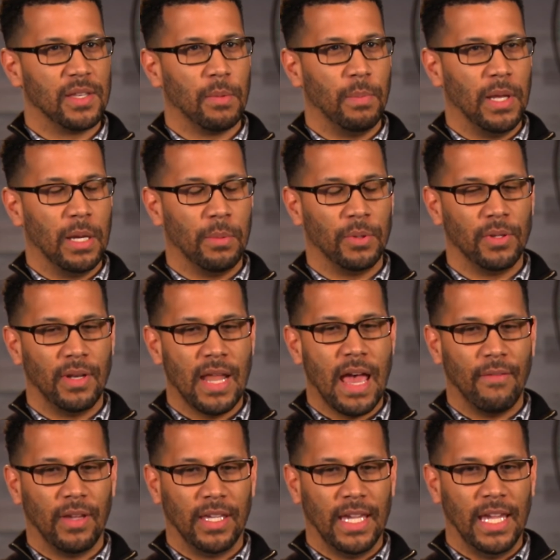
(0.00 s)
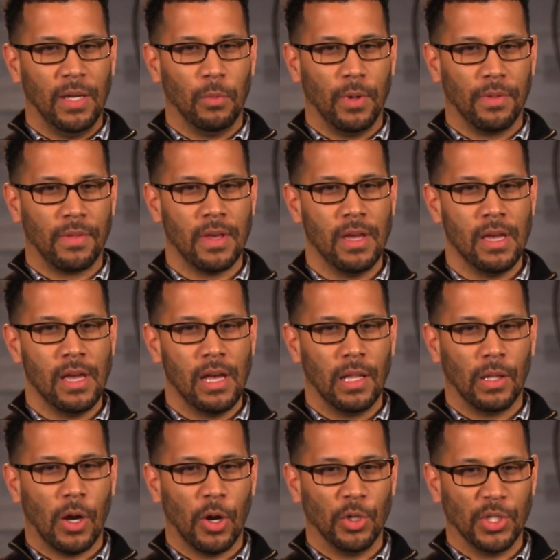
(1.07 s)
to be able to navigate with
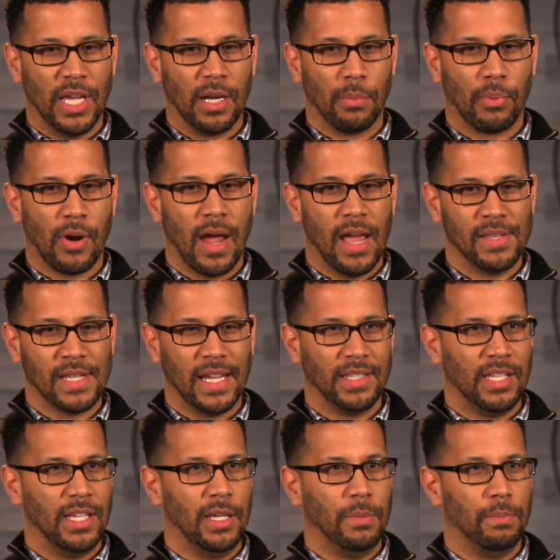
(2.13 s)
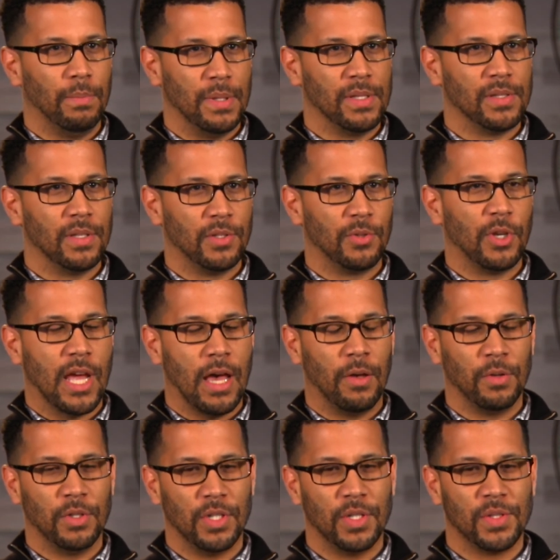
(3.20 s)
large enterprise IT business
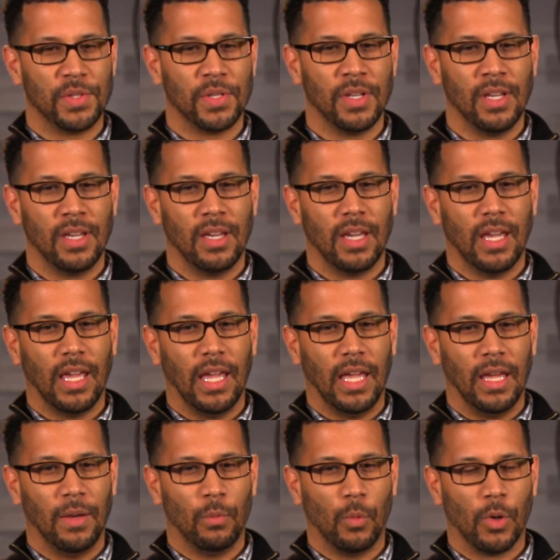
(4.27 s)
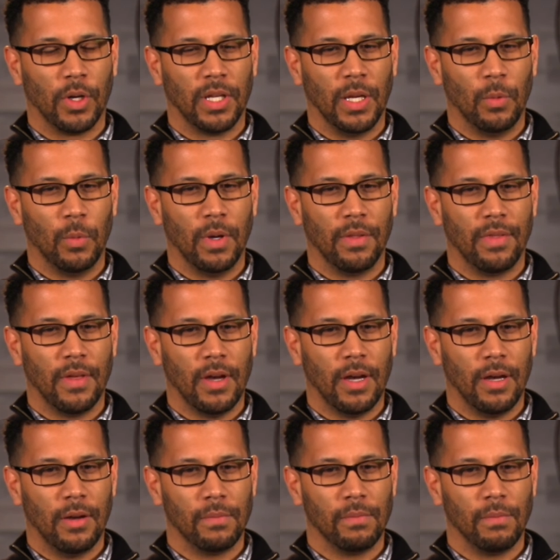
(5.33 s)
challenges and working with
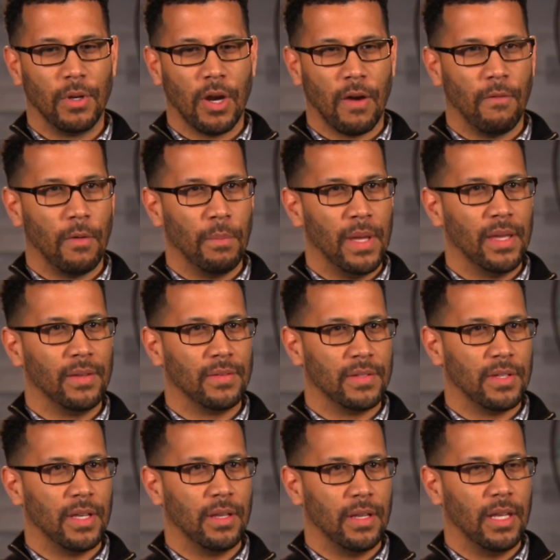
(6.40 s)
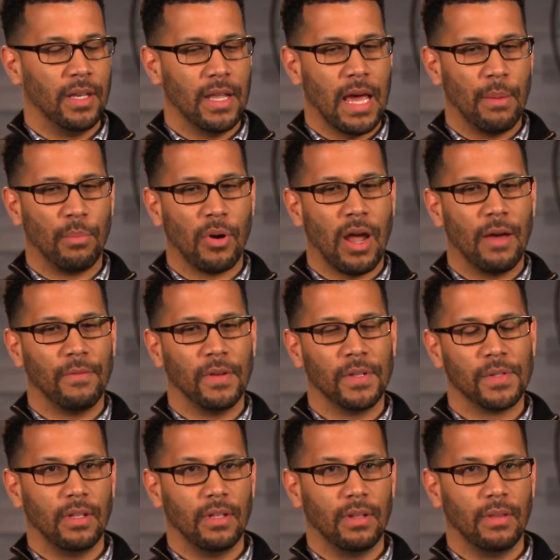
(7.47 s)
government and
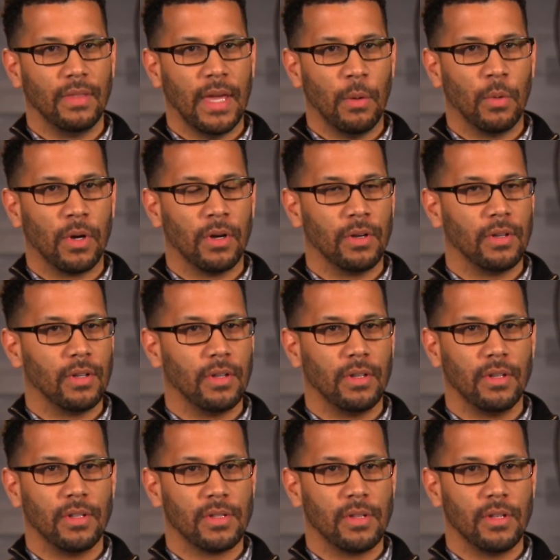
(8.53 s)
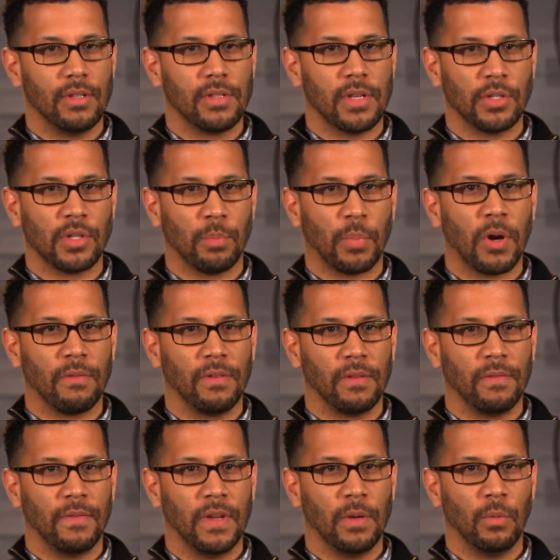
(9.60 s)
nonprofits. They were such a
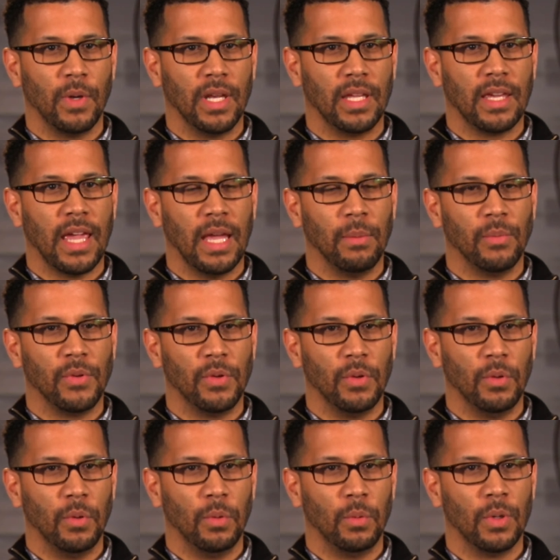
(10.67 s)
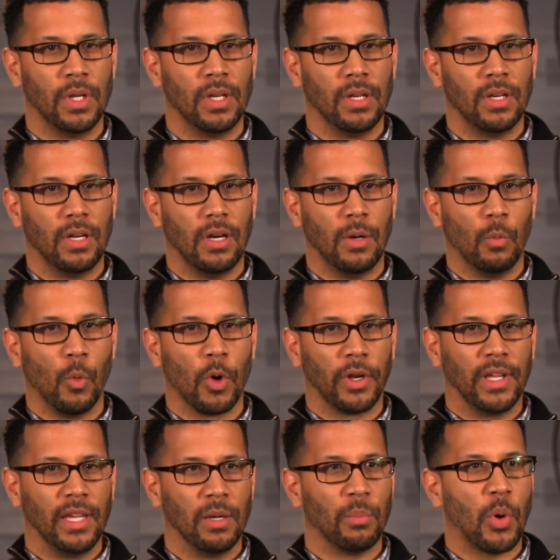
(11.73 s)
perfect fit when it came to
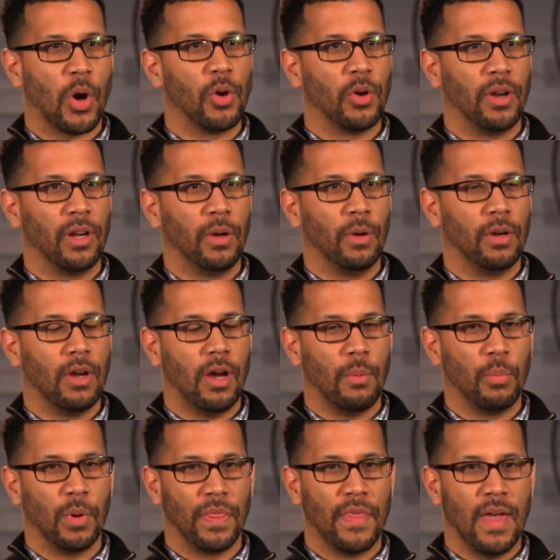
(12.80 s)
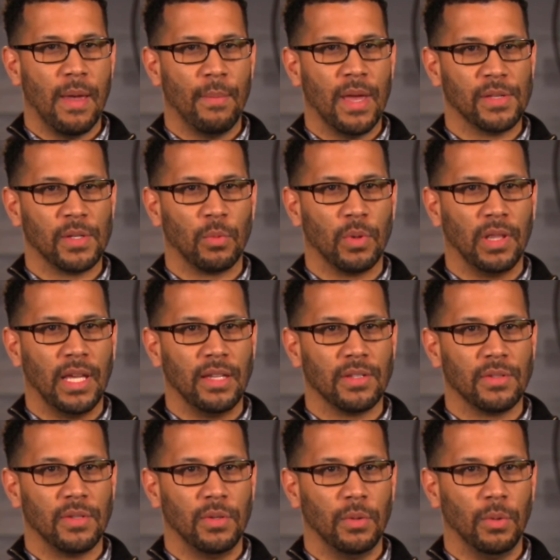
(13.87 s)
working and partnering up with them as it
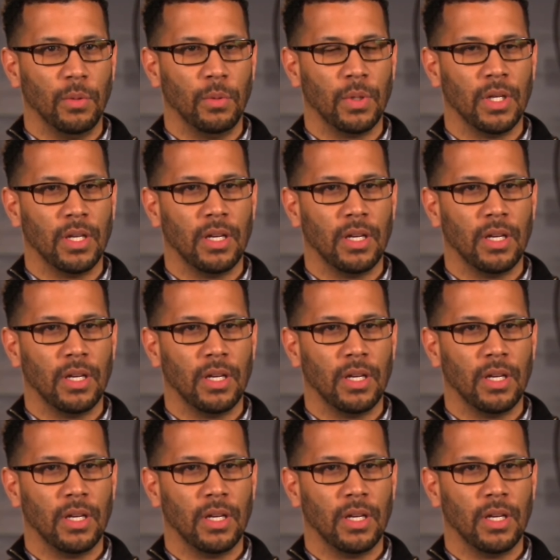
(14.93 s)
relates to